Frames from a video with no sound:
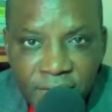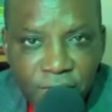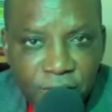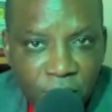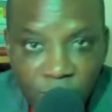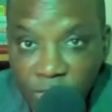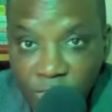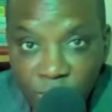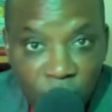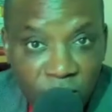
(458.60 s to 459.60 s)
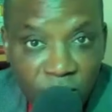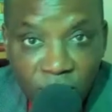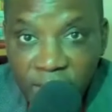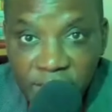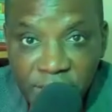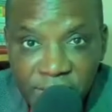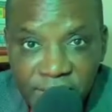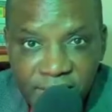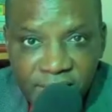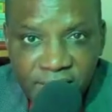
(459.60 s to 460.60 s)
from those
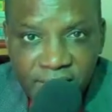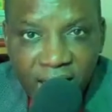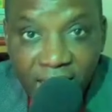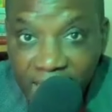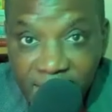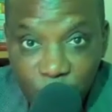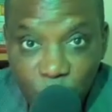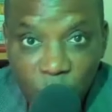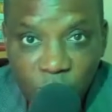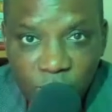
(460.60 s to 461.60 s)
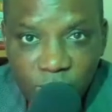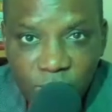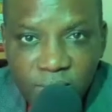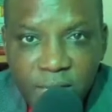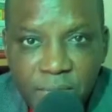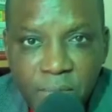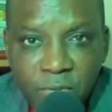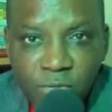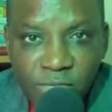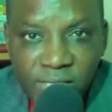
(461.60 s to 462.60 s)
locations around the world, they'll be able
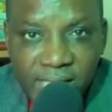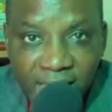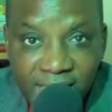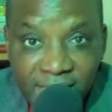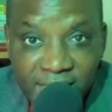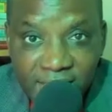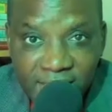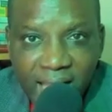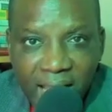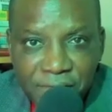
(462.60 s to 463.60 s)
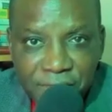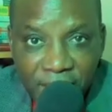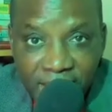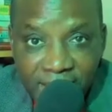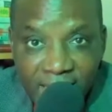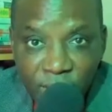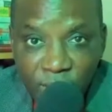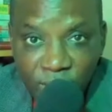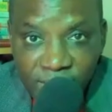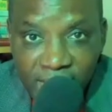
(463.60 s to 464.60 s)
to search and find your
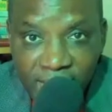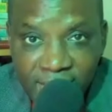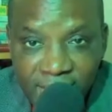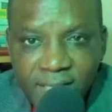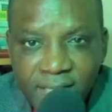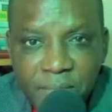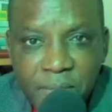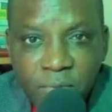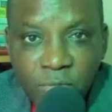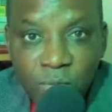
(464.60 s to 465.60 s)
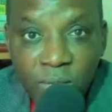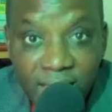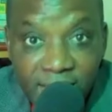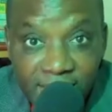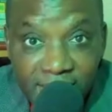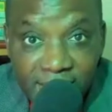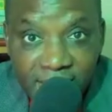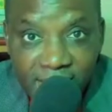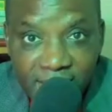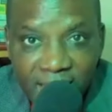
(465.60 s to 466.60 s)
content. They'll be able to listen
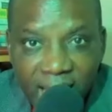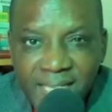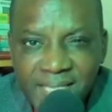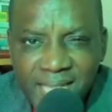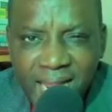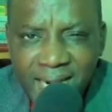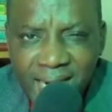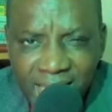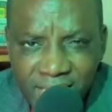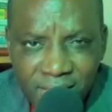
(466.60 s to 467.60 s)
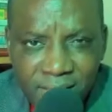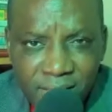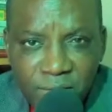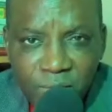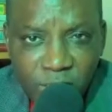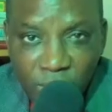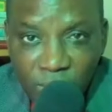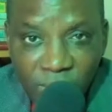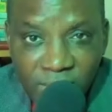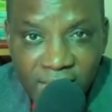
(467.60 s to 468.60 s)
and interact with your
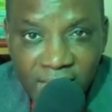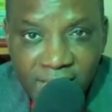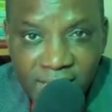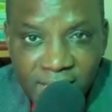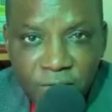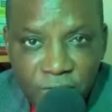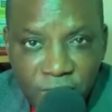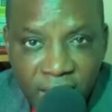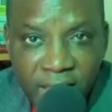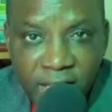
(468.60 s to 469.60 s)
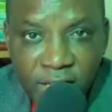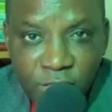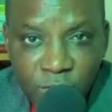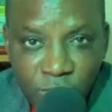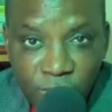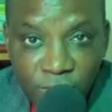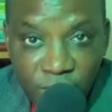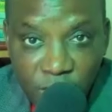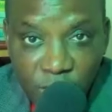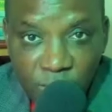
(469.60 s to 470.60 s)
content via YouTube
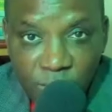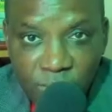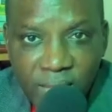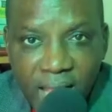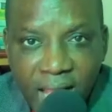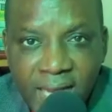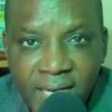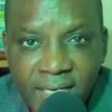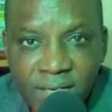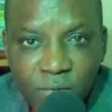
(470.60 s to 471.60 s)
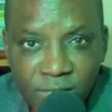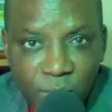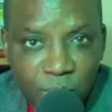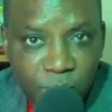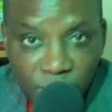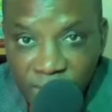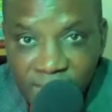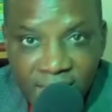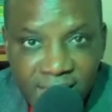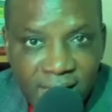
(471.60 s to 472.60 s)
video, and your products
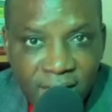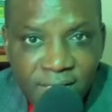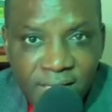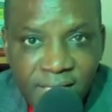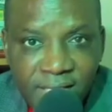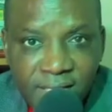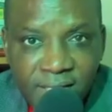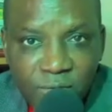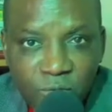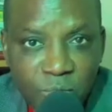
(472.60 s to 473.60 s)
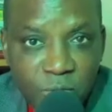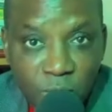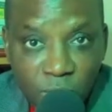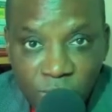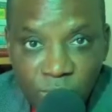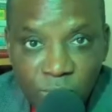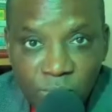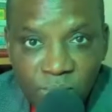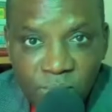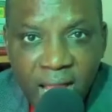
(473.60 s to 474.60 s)
and services will be consumed
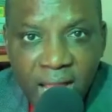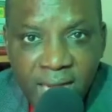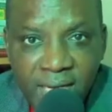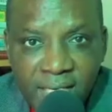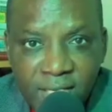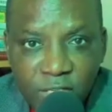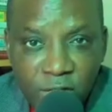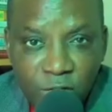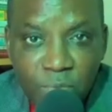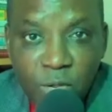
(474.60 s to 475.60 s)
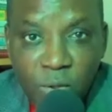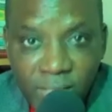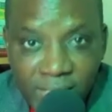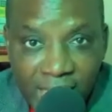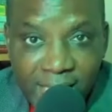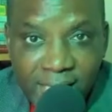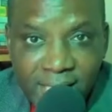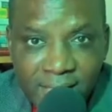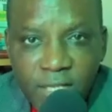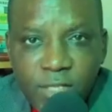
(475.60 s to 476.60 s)
and you'll be contacted.
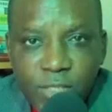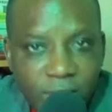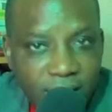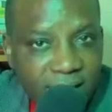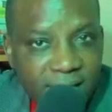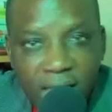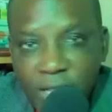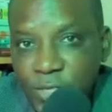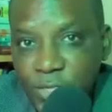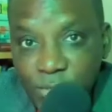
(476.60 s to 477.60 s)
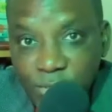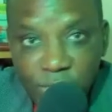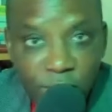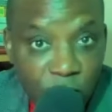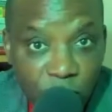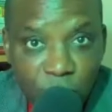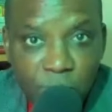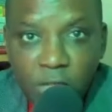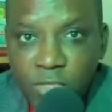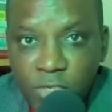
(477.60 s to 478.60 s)
So this is how you use YouTube
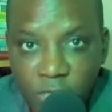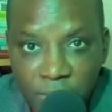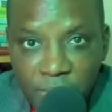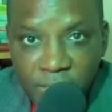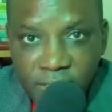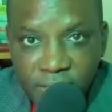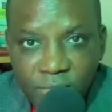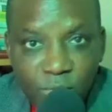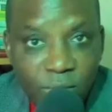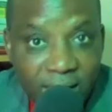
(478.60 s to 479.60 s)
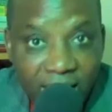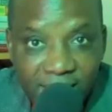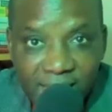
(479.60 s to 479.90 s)
auto dubbing to get